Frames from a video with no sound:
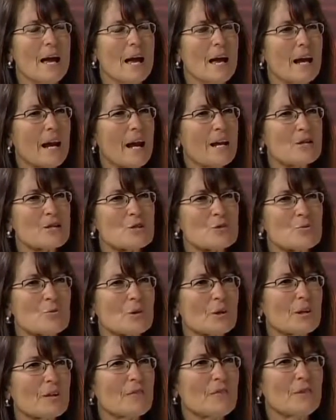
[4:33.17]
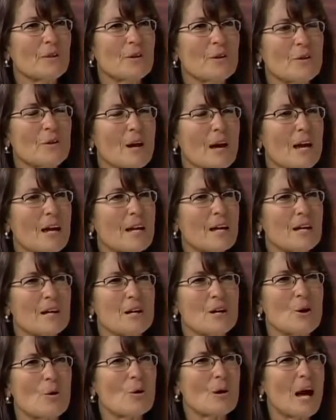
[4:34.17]
And I just really feel like,
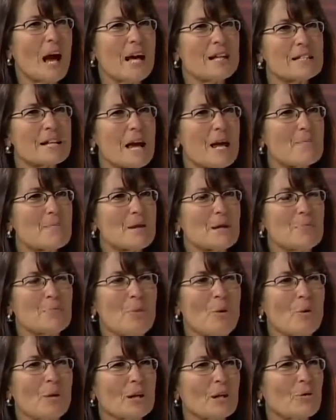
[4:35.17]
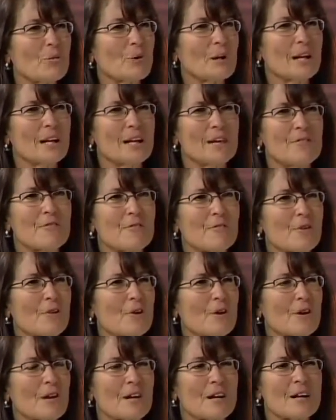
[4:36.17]
you know, God's had me in Bowling Green
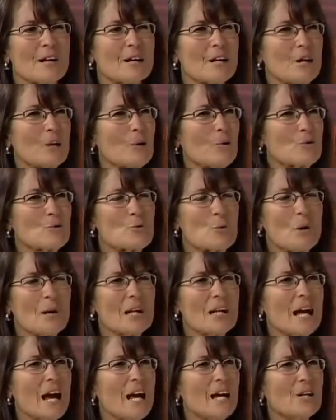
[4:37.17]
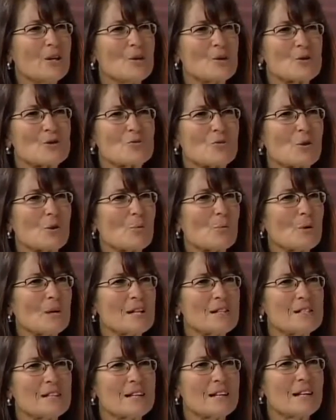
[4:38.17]
for, you know, 29 years for a
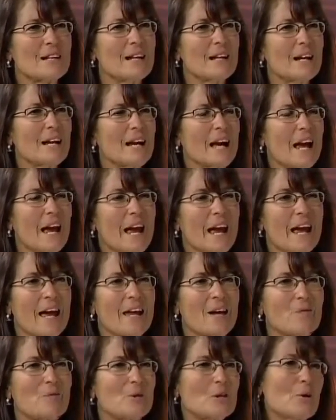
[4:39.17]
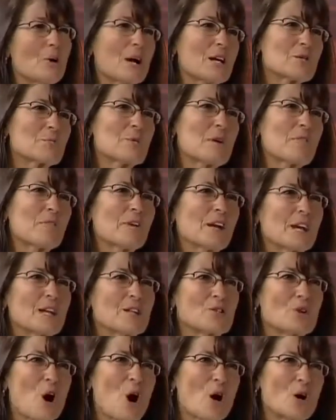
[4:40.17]
reason. And when you ask me if it
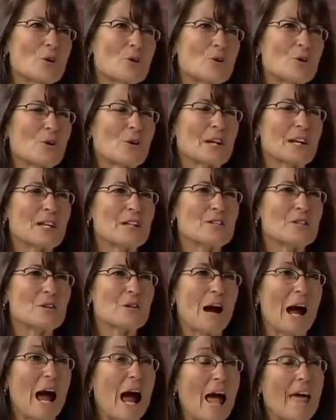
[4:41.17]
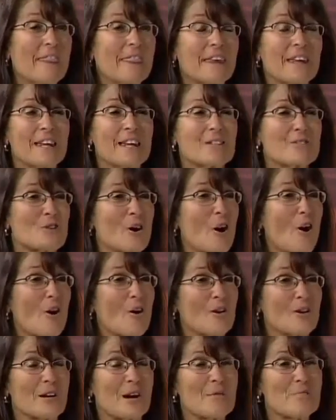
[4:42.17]
gets harder or easier, I, I think it's
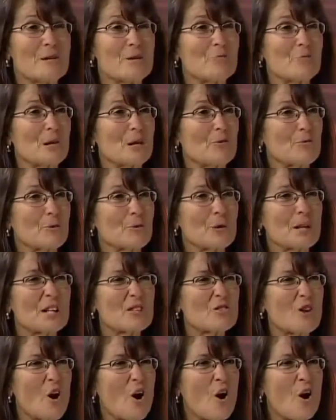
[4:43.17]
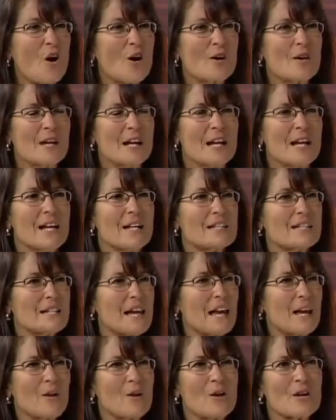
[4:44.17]
hard. I mean, recruiting's hard.
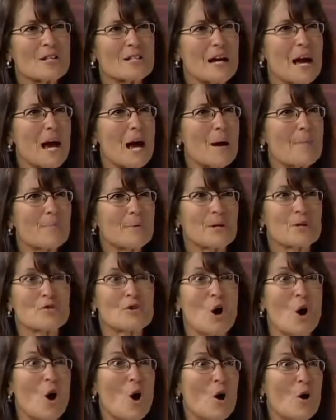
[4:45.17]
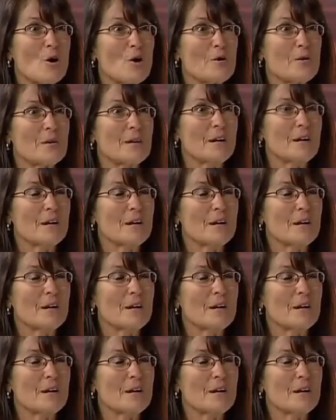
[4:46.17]
Staying on top is hard.